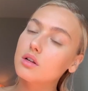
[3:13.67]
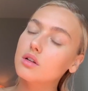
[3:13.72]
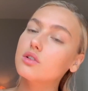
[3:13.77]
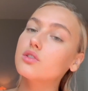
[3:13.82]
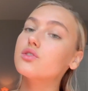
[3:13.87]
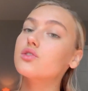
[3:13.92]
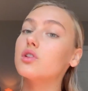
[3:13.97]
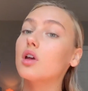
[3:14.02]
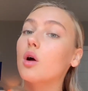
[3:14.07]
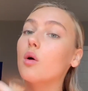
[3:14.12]

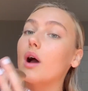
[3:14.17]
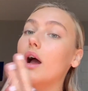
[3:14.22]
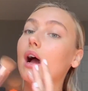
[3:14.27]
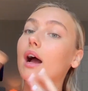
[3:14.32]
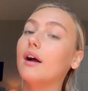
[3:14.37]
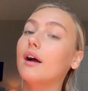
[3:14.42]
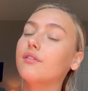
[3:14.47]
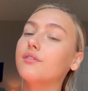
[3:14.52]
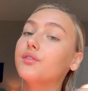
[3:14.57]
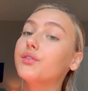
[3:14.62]
So
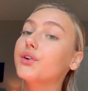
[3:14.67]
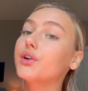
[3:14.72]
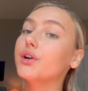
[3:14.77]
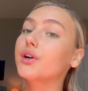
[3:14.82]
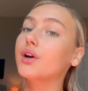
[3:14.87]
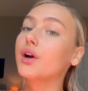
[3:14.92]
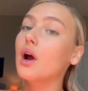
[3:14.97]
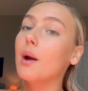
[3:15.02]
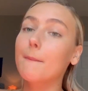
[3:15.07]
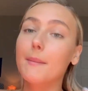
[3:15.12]

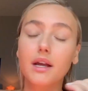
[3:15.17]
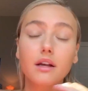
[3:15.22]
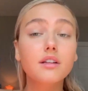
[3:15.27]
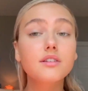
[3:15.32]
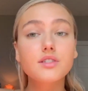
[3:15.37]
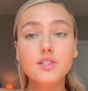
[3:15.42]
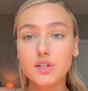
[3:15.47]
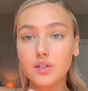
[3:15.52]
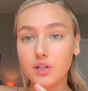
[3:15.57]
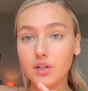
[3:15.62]
after my
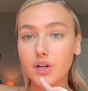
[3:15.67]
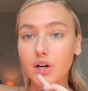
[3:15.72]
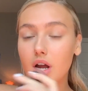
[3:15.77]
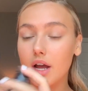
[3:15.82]
concealer,